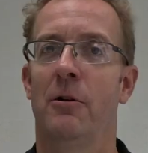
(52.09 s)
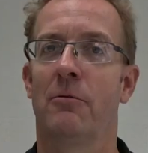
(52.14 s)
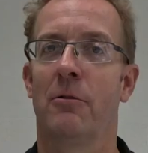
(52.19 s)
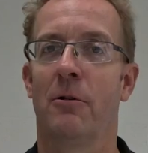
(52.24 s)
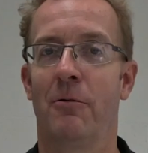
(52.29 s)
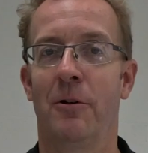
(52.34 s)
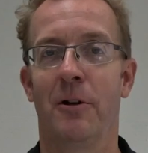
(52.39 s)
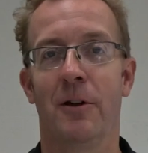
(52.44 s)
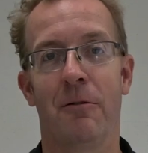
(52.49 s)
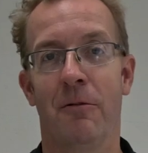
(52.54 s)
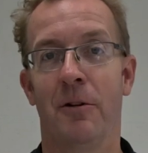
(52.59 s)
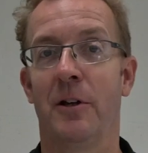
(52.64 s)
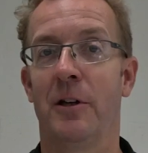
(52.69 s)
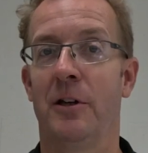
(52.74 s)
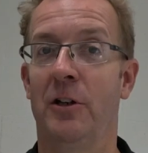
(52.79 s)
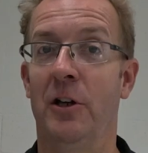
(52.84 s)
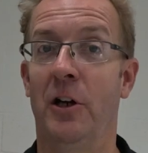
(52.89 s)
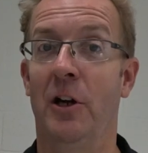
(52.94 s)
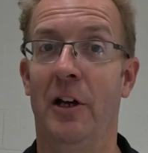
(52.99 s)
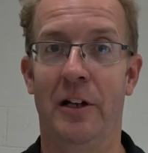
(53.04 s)
were really, really
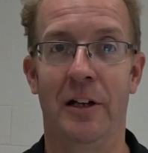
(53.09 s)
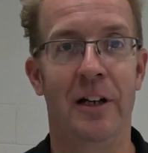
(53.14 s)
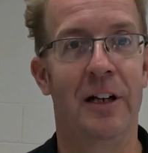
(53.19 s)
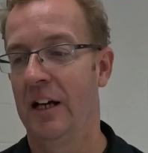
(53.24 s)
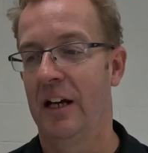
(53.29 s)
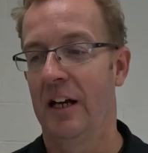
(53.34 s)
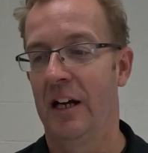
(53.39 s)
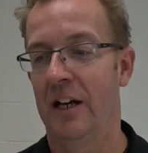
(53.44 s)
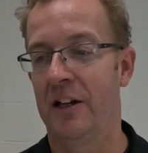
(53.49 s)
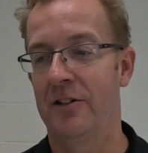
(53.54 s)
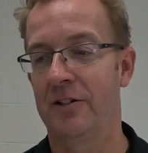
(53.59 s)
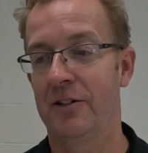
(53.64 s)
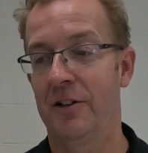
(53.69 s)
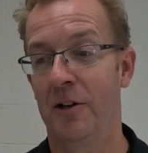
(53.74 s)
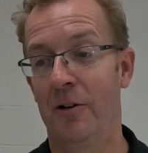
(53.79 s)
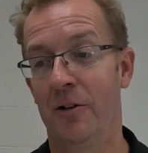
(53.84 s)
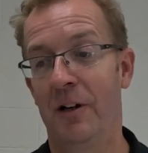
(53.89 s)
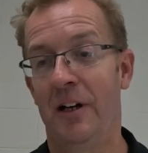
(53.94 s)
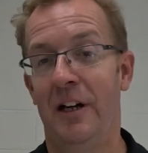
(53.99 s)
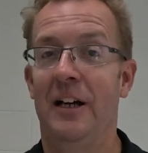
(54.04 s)
good. And
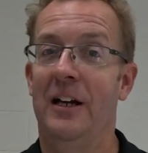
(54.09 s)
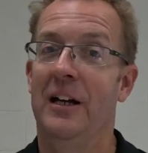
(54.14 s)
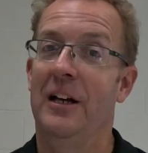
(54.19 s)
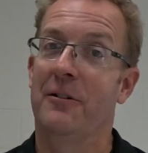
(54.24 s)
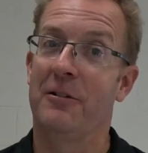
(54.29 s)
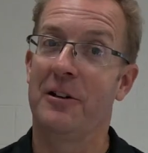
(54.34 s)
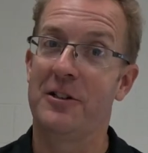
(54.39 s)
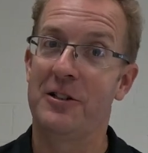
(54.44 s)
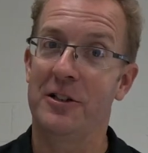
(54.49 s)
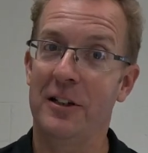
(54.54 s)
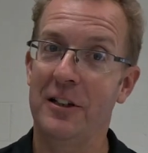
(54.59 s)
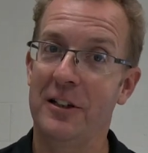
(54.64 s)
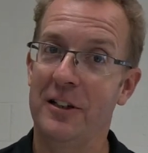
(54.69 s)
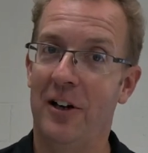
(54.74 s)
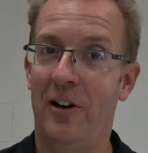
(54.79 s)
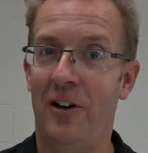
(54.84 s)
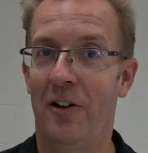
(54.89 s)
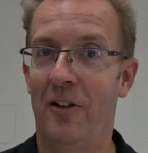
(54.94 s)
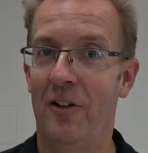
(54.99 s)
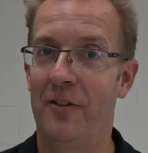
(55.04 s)
so we
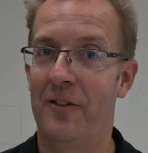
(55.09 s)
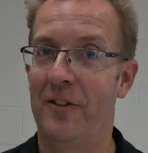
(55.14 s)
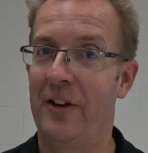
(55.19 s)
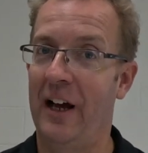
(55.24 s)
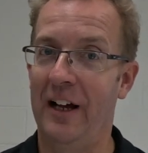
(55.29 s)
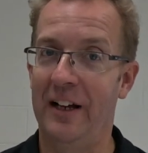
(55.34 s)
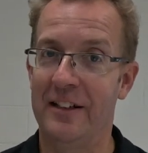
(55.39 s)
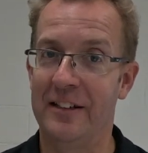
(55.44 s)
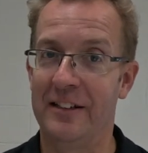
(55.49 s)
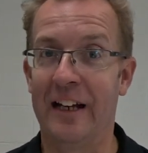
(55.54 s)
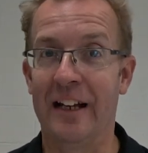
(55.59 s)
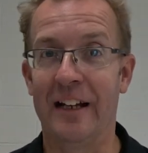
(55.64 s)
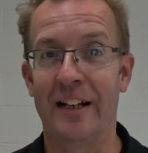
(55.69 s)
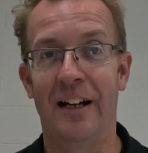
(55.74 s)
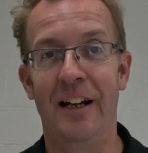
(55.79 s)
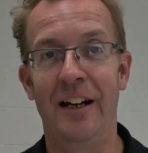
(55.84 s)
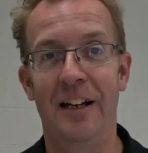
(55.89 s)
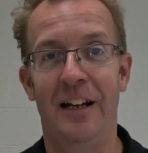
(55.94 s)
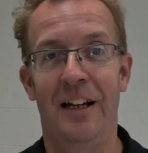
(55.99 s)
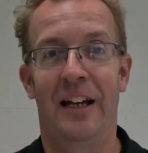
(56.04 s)
took all of that
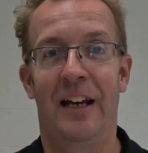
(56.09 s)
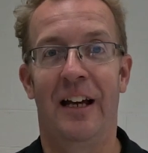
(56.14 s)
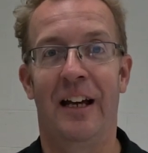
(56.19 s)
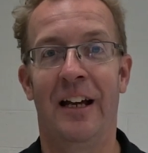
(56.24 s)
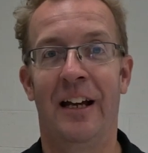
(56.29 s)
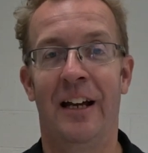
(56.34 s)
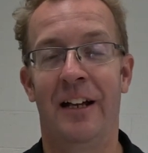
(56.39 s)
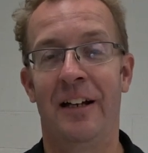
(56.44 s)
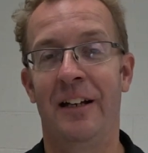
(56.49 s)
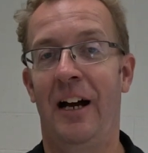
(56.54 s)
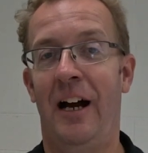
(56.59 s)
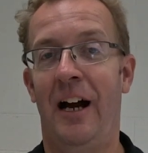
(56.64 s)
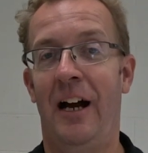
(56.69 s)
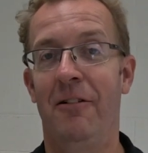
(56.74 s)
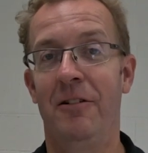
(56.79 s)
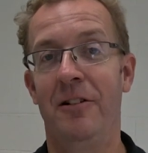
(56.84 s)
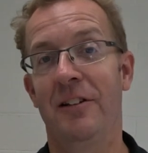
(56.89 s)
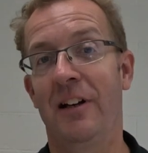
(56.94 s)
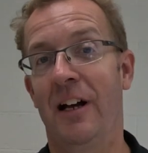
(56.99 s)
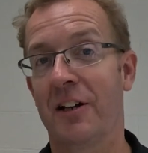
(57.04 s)
data and I
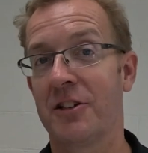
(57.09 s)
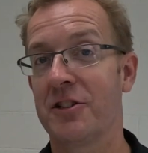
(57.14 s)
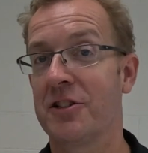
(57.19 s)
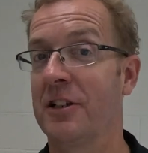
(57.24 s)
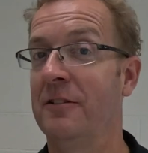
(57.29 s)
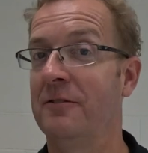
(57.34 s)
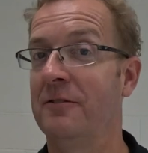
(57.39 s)
was actually